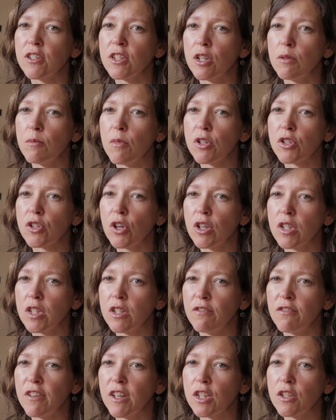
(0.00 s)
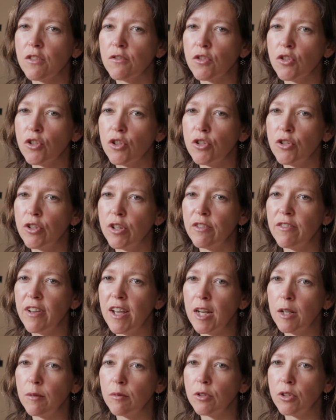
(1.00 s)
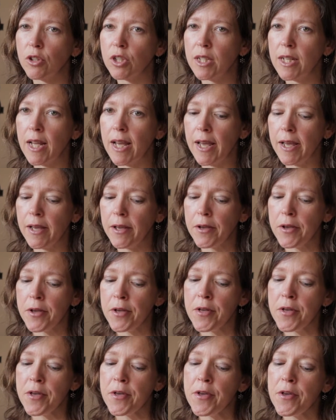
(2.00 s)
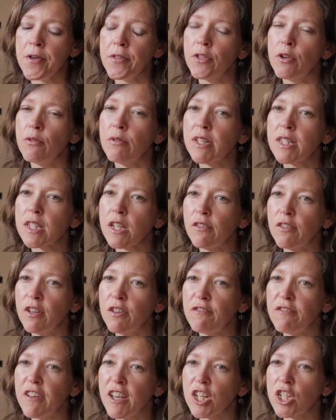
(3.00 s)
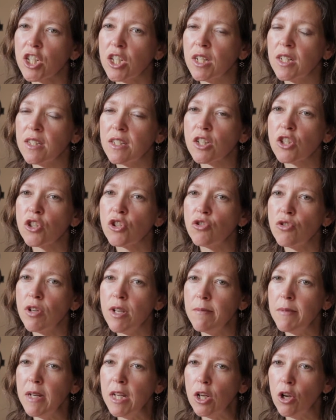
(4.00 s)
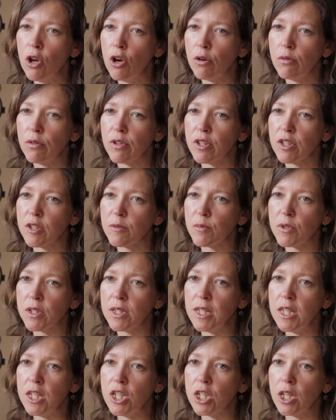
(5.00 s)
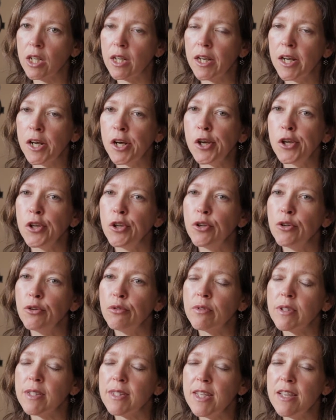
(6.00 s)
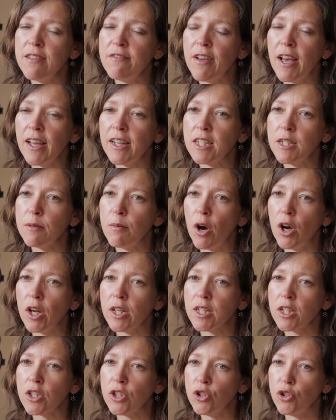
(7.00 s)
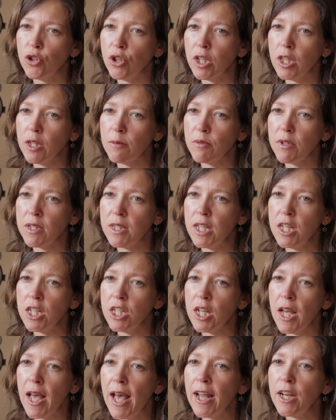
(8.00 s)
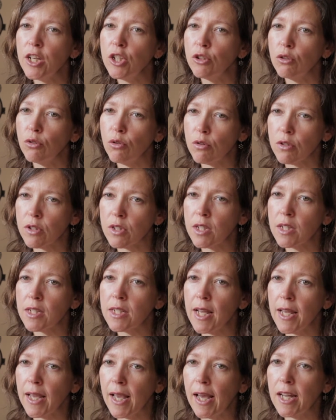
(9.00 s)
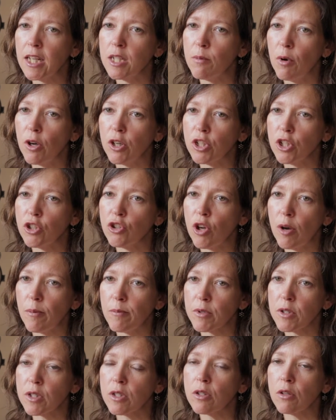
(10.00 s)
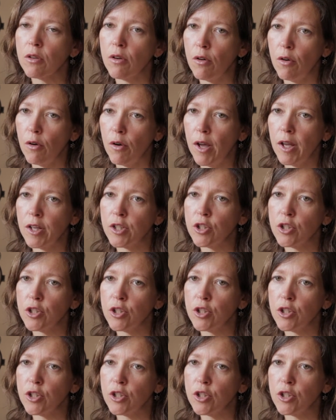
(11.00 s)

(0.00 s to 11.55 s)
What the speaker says: and most cost-effective surgery available today. The risk of infection is extremely low with this procedure. You receive antibiotics during the procedure, and you'll also take antibiotic drops at